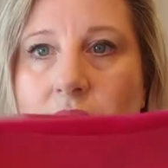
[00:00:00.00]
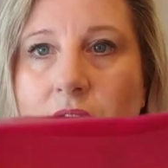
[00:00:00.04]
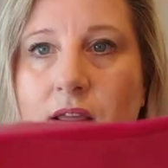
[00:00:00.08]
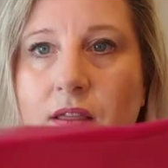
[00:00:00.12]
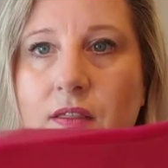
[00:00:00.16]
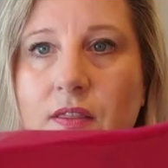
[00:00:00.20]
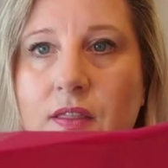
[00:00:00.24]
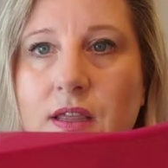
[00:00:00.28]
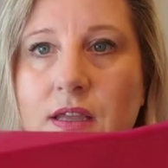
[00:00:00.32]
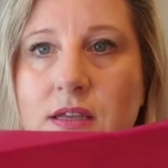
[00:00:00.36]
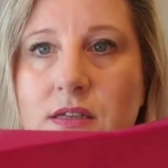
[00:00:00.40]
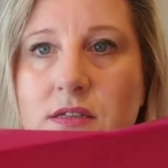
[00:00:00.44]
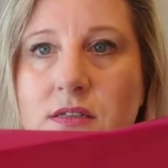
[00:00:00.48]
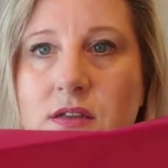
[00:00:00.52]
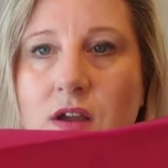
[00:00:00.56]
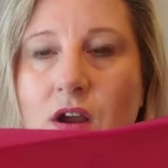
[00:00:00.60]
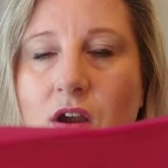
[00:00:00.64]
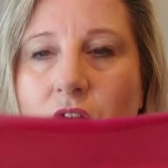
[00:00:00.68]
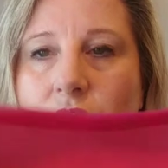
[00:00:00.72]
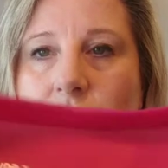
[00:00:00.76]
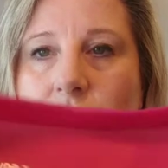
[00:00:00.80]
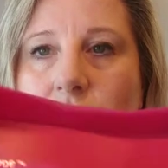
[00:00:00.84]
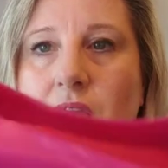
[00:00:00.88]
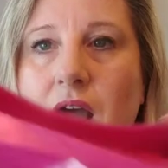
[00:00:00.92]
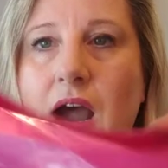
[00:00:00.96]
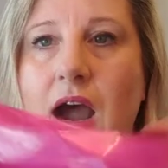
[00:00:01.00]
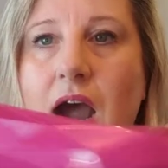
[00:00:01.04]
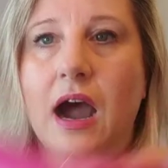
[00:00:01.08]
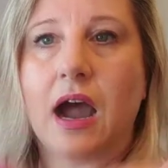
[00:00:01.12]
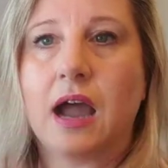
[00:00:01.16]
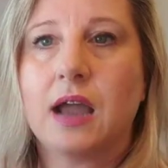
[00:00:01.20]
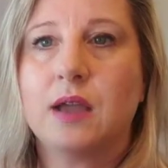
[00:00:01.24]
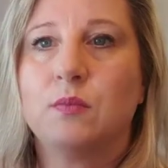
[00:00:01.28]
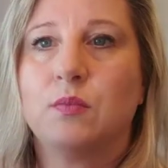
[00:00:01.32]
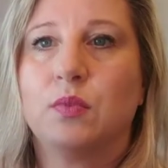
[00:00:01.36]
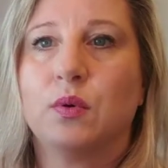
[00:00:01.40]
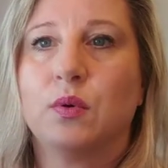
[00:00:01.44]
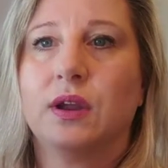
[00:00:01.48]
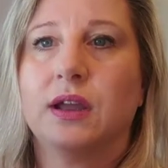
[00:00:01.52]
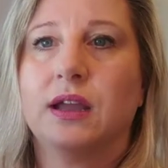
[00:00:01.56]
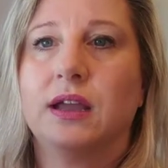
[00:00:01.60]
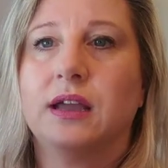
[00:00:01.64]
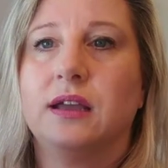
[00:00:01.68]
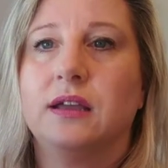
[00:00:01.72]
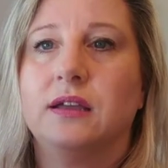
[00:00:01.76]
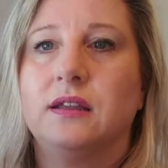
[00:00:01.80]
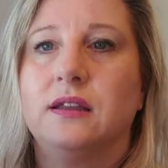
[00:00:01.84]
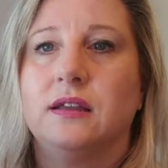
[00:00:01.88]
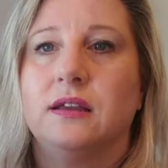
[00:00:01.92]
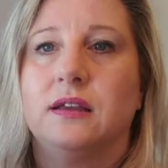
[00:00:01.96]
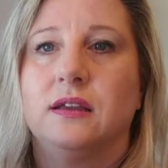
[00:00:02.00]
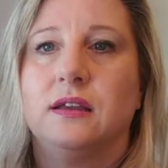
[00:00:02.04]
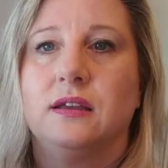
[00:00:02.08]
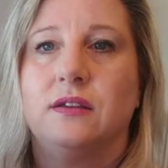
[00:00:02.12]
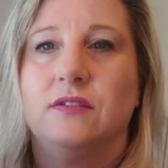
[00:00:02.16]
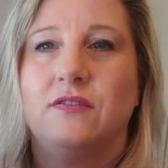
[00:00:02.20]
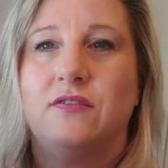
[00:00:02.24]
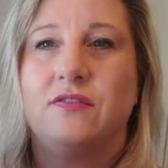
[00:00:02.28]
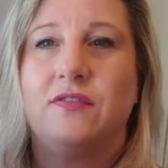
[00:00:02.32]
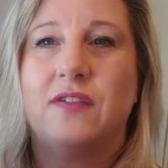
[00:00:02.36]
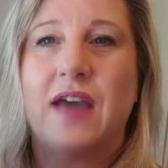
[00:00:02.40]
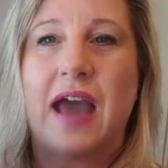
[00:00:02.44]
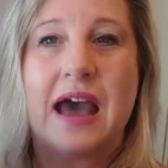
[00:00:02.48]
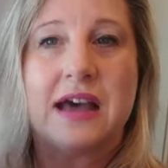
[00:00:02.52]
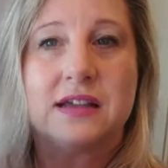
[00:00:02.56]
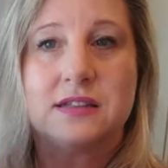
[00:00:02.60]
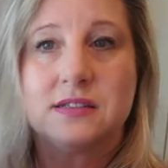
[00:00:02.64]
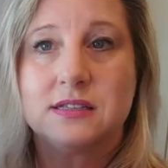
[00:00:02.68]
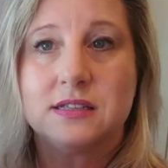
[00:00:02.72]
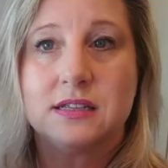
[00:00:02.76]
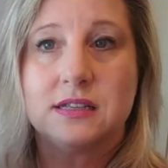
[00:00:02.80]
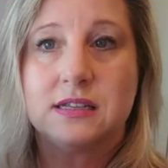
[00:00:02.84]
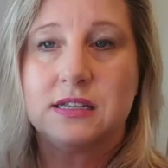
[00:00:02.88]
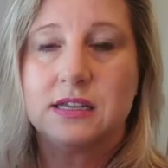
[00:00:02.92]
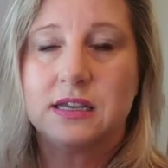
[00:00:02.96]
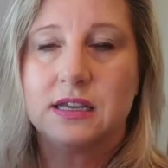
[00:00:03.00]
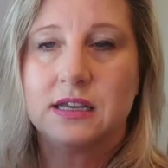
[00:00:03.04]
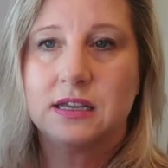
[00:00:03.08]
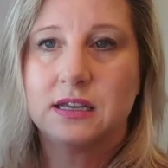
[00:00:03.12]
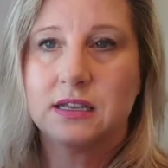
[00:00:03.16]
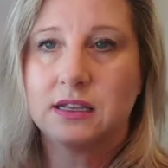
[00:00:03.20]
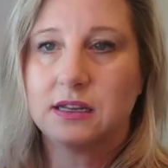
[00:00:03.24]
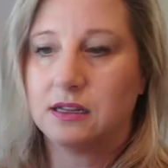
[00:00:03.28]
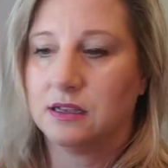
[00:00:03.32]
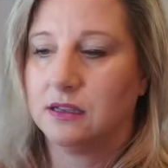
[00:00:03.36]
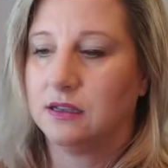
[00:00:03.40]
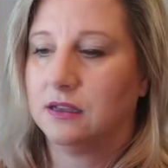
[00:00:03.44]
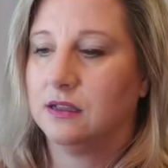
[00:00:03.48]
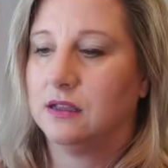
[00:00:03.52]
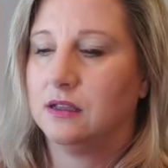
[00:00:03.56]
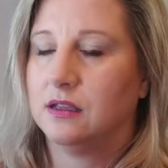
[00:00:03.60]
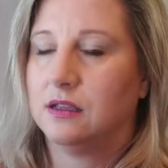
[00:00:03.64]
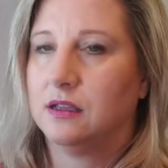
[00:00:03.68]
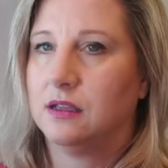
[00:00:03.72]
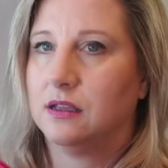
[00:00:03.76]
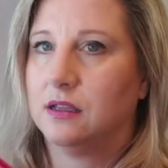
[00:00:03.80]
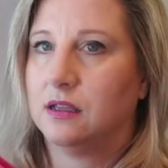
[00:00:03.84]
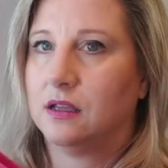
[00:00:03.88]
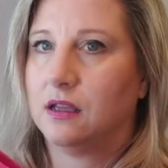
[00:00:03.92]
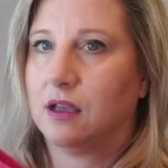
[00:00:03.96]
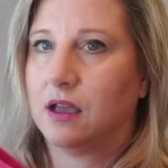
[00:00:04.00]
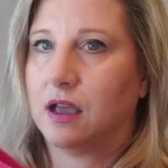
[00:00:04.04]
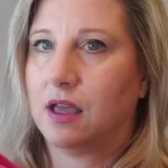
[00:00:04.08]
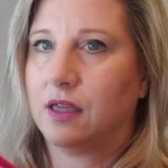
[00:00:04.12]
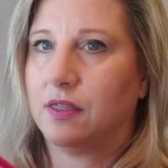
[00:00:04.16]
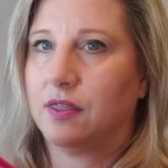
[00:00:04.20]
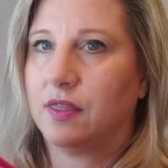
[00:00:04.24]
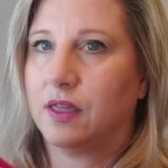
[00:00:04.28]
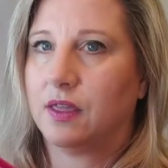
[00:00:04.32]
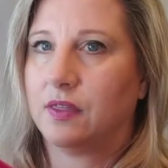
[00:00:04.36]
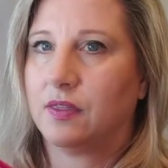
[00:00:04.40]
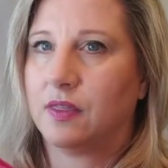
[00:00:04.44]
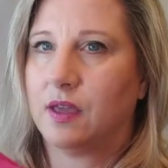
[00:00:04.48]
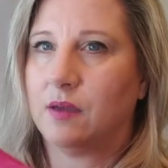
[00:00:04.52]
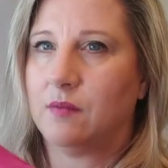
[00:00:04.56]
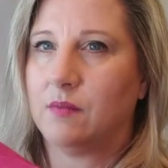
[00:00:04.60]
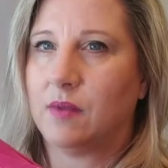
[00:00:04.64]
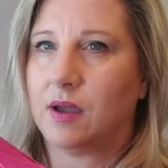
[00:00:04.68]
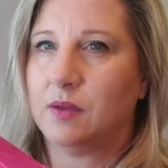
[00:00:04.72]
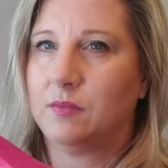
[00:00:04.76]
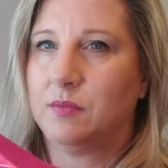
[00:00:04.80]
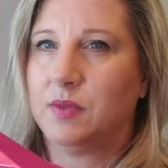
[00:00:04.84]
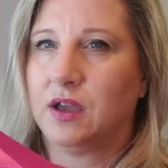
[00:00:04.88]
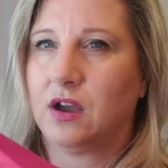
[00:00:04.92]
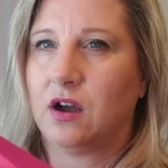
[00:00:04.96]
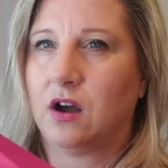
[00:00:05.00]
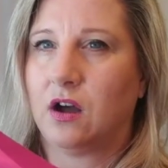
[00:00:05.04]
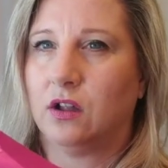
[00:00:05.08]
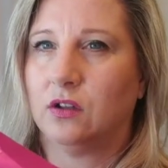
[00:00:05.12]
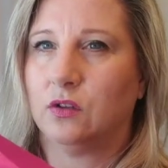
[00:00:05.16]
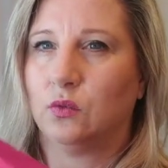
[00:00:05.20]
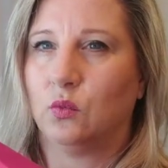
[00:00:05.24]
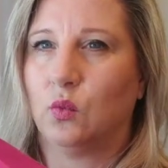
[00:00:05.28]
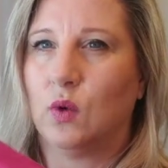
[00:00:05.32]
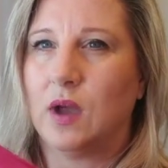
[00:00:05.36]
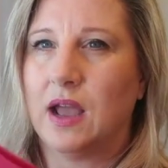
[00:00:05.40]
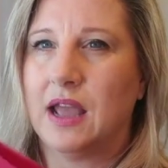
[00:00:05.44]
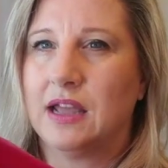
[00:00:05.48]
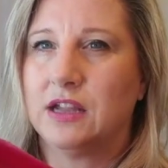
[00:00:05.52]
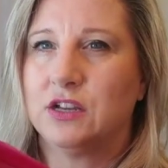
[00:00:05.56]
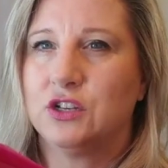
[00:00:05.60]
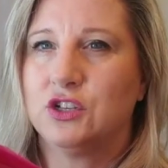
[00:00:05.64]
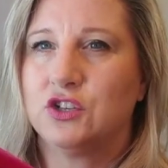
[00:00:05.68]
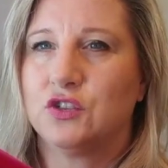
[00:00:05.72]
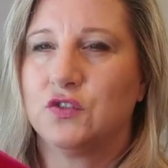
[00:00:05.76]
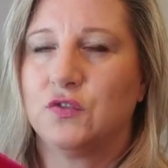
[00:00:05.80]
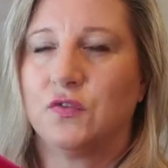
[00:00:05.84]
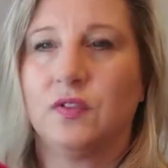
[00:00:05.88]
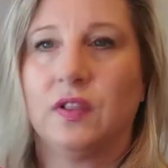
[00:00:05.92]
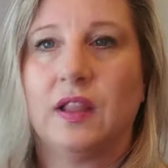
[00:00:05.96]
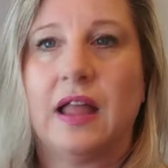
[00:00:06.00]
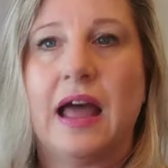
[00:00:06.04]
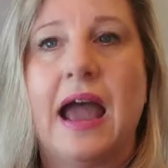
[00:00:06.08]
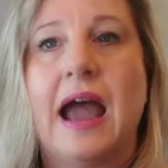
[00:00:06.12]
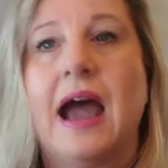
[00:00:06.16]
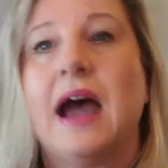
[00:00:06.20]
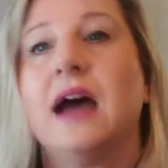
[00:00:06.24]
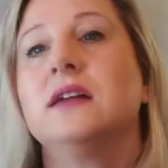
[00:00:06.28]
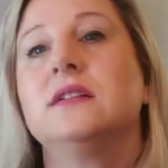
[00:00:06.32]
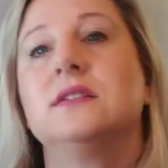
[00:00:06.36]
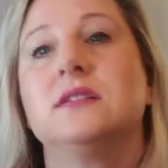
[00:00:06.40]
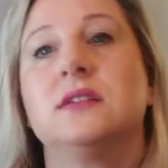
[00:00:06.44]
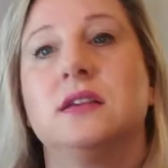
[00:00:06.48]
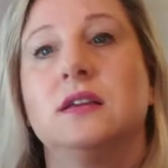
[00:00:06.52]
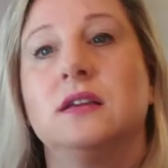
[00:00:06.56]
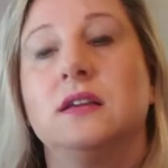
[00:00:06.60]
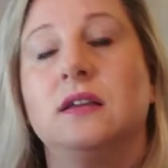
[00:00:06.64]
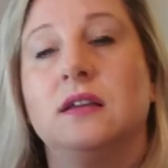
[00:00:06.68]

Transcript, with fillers: And these are the hybrid faceted. I think they might be called wedge flat.